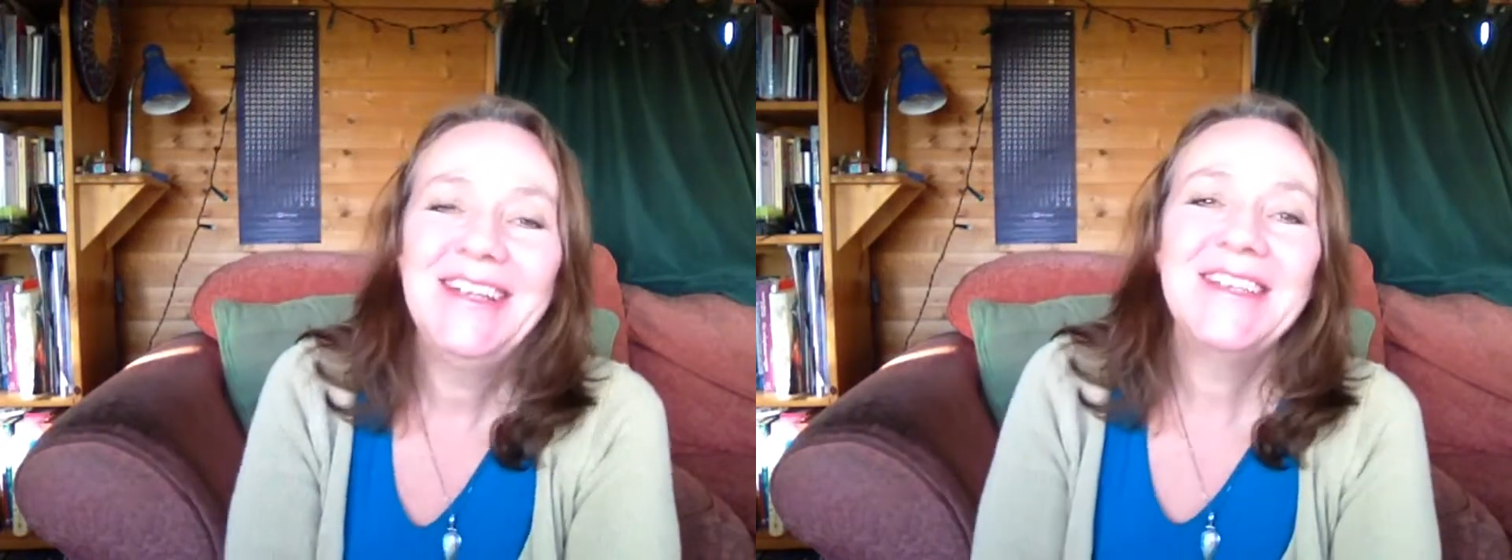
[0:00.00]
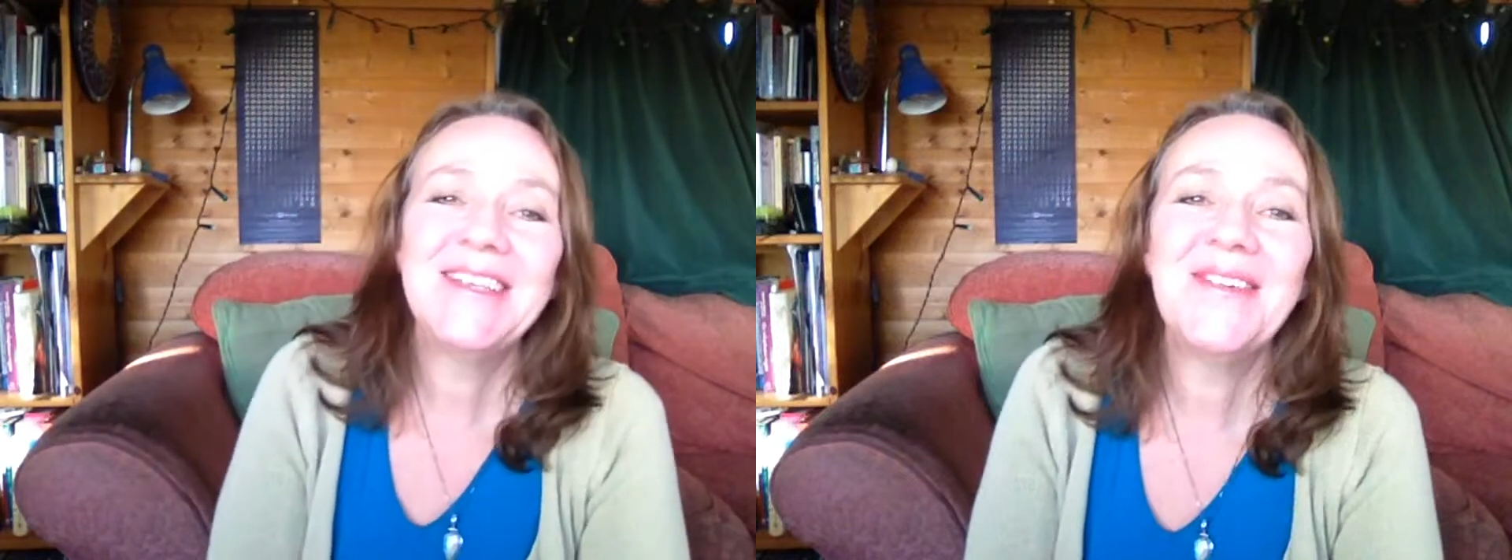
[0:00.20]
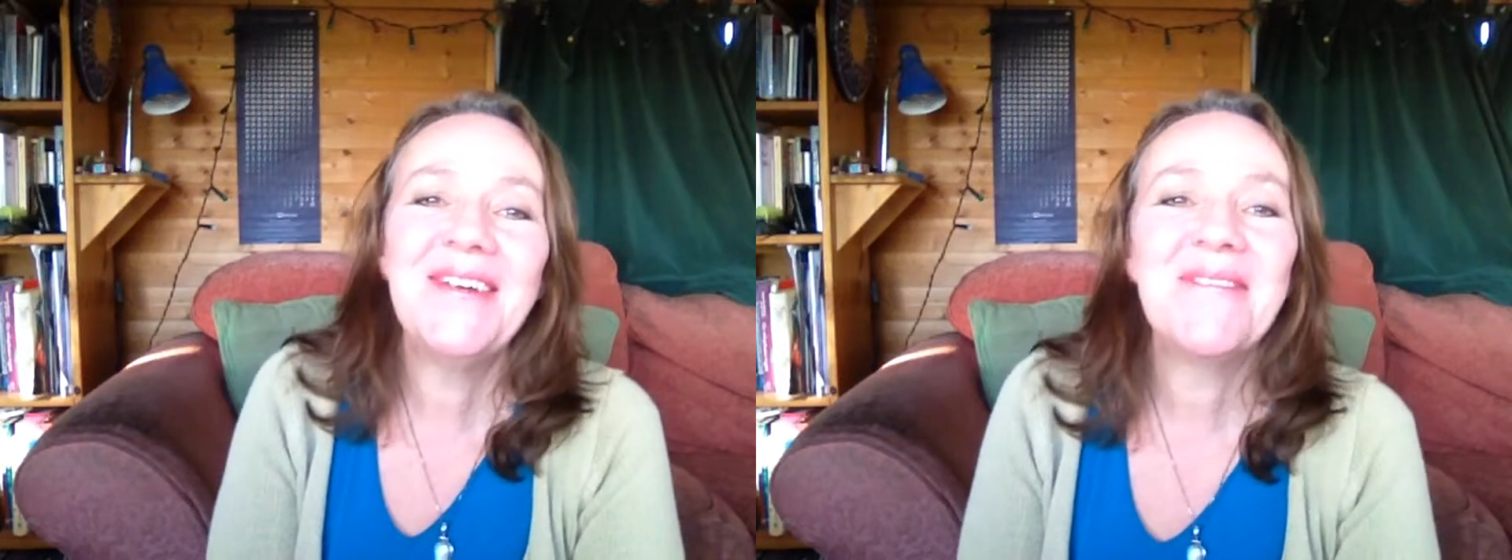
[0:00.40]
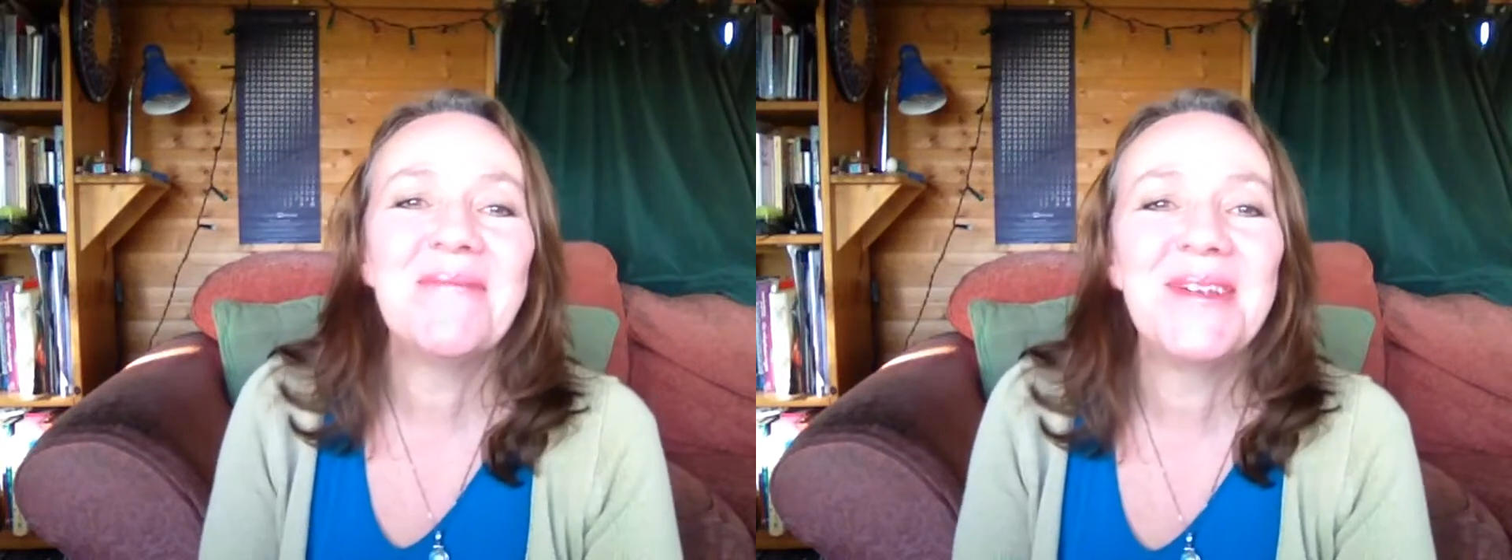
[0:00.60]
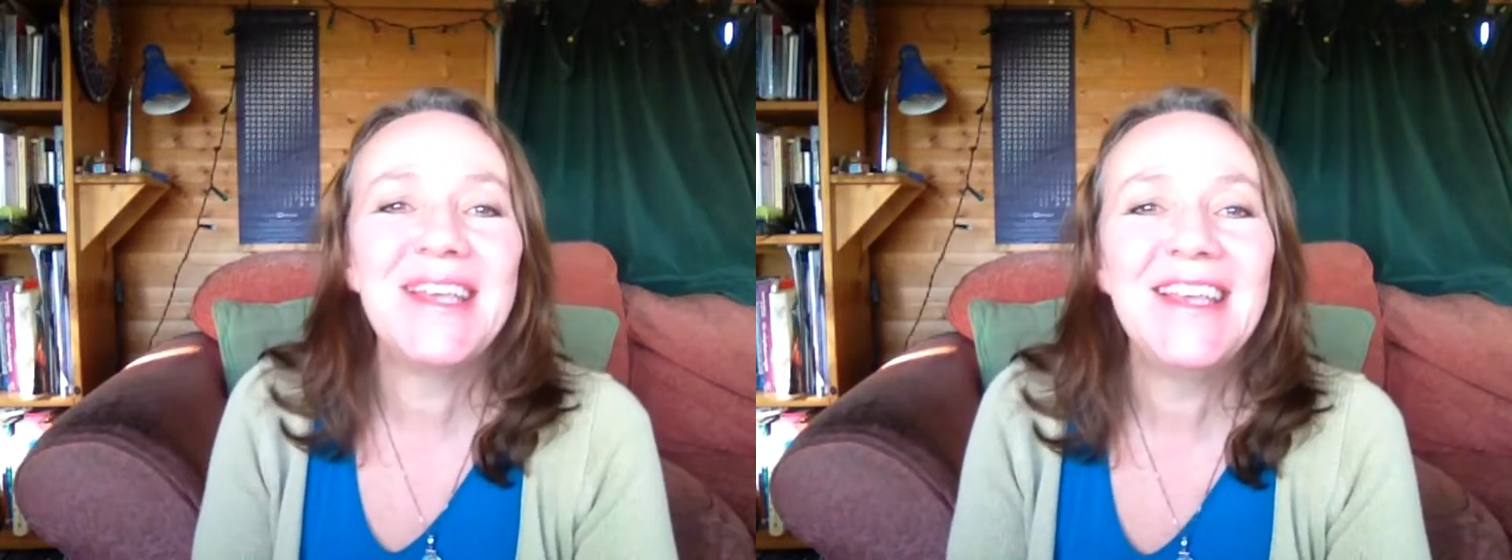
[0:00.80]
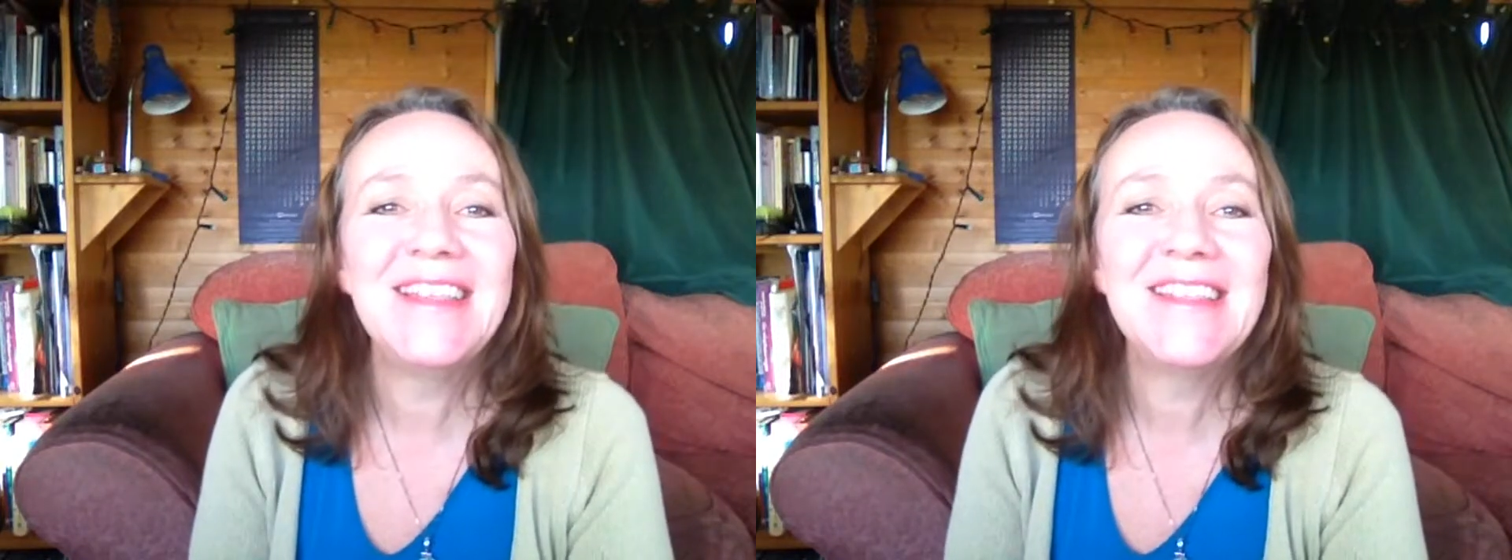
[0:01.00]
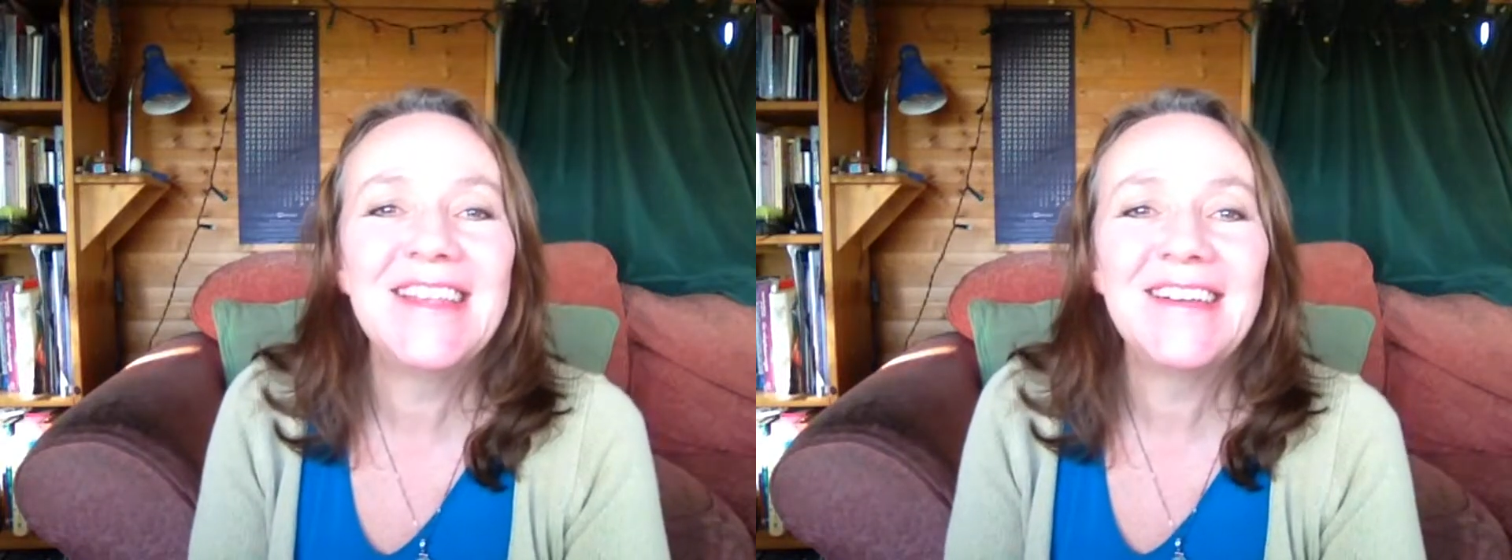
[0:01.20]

So everybody in the